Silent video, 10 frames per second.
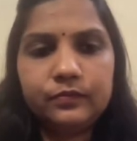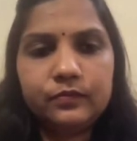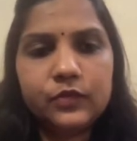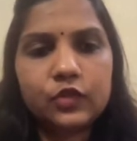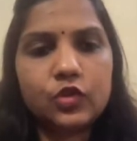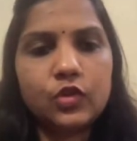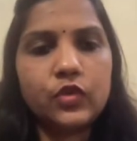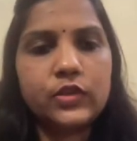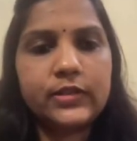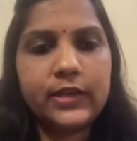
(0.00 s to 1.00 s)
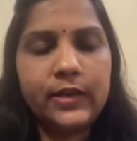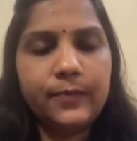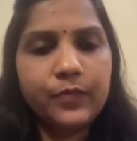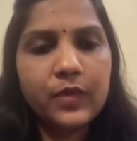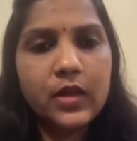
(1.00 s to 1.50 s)
So you would see
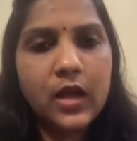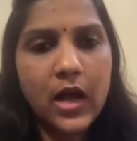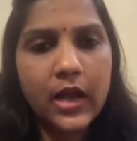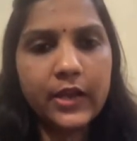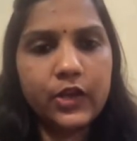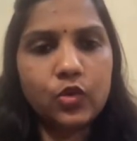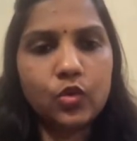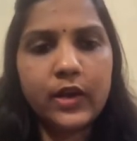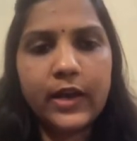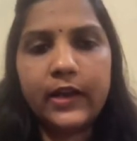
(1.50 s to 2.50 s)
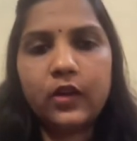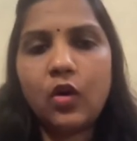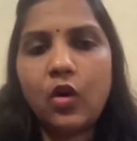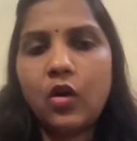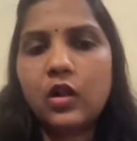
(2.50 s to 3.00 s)
I do get
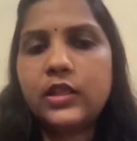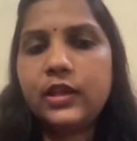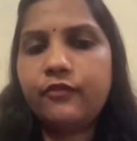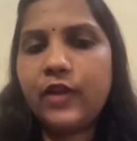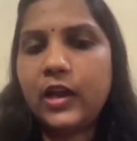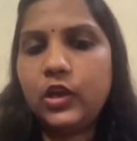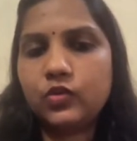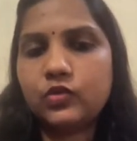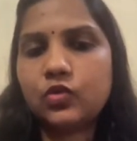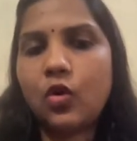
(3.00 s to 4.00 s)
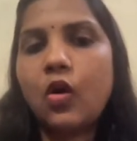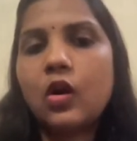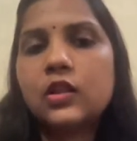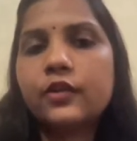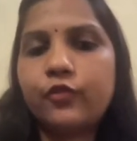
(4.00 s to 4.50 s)
all the values, so all
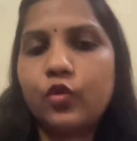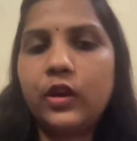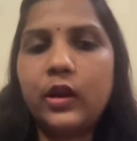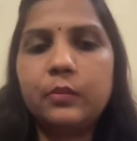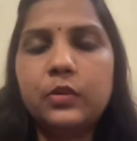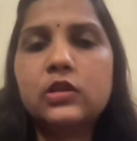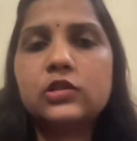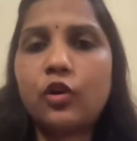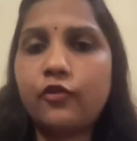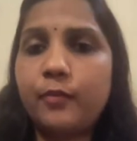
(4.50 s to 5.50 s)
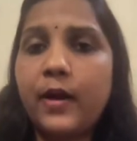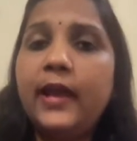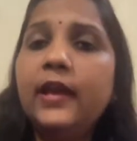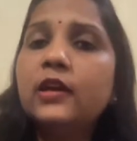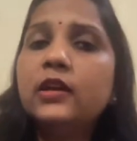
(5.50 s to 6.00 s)
the phone numbers of
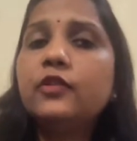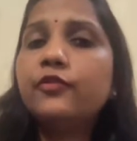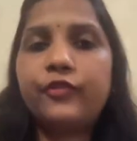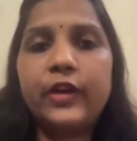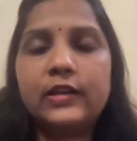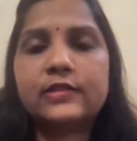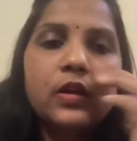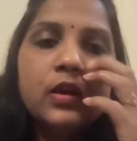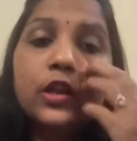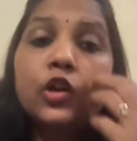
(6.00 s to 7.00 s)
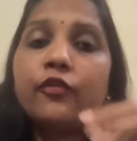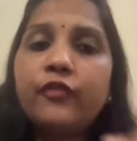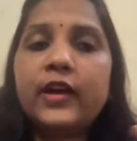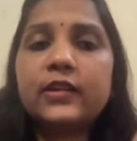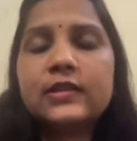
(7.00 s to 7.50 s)
my friends. Now
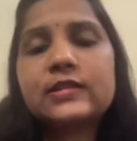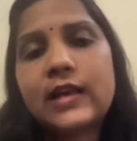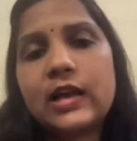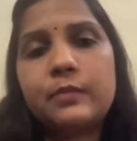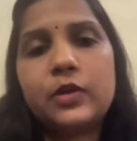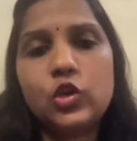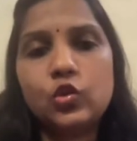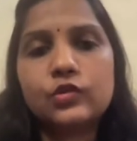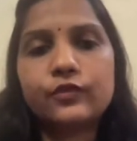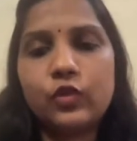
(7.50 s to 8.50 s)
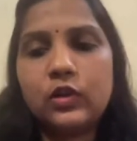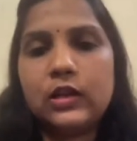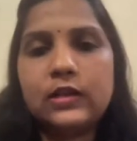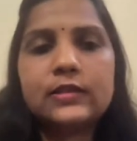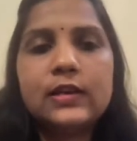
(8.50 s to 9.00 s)
where this can be useful
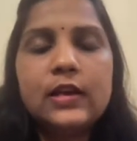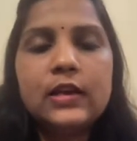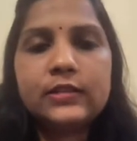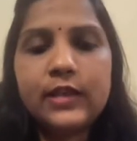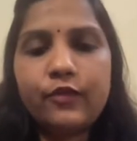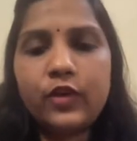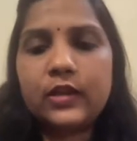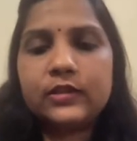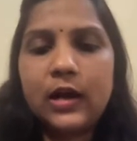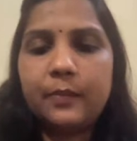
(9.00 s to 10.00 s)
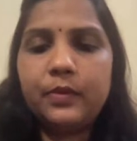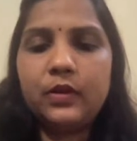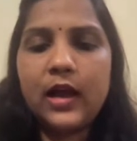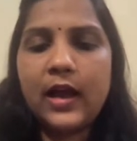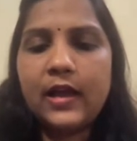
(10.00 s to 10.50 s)
is, say for example,
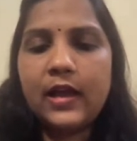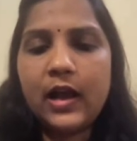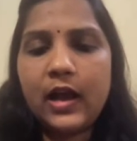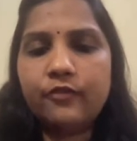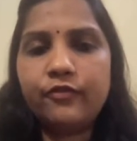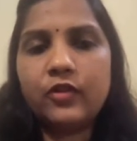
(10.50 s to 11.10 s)
I have